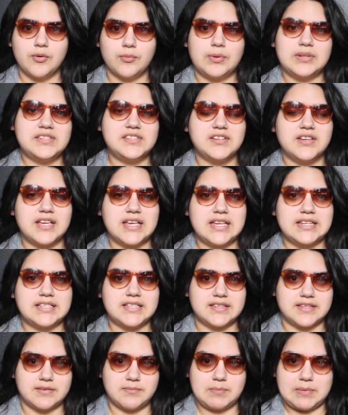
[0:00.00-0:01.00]
Once you
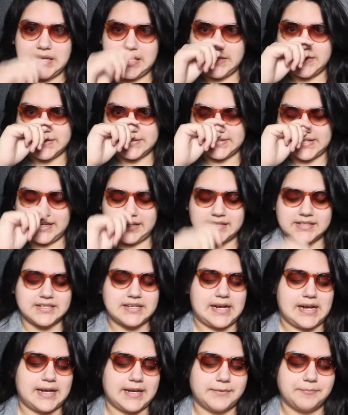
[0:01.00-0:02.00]
hit the B the second
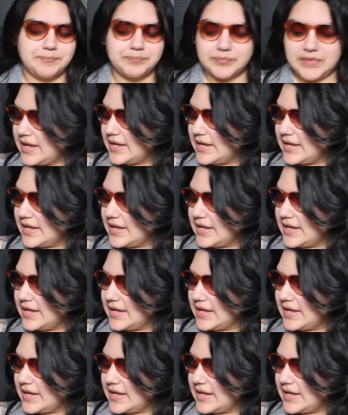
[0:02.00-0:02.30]
time,